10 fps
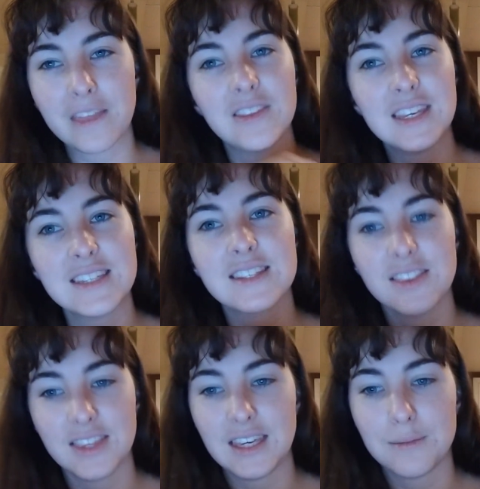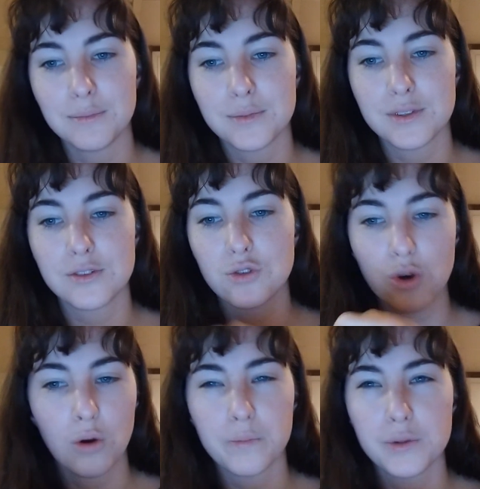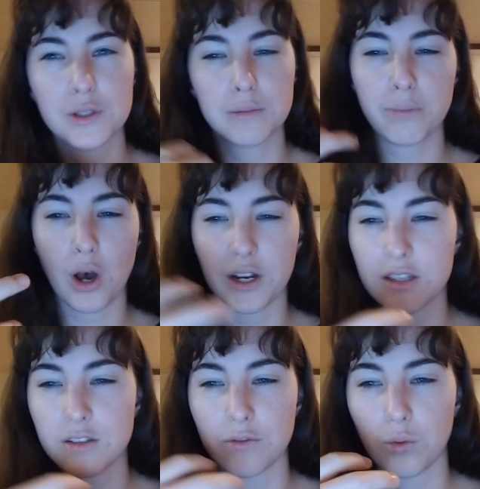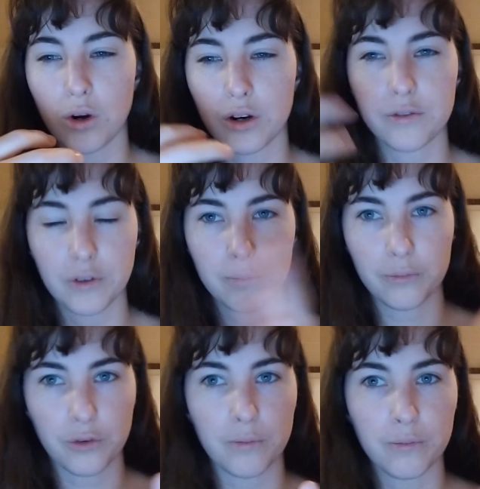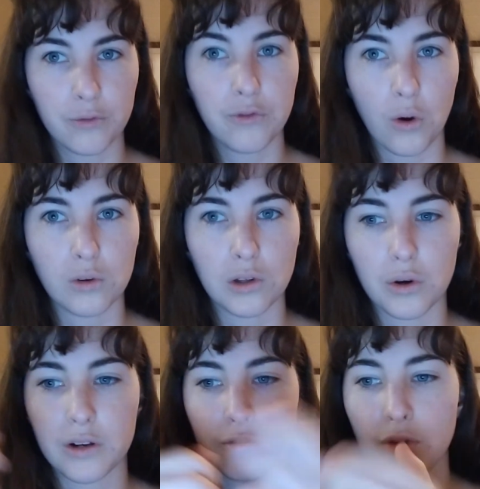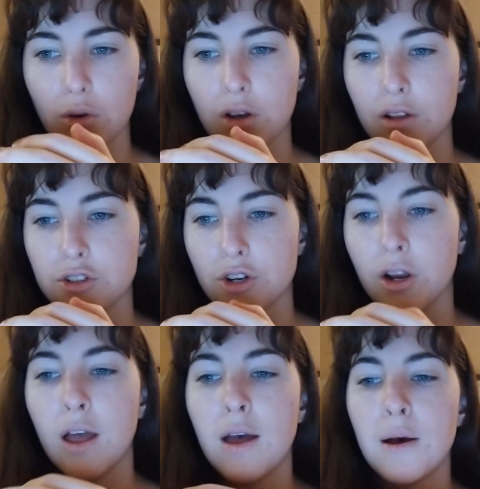These themes, tropes, bodies of work from folklore and folk culture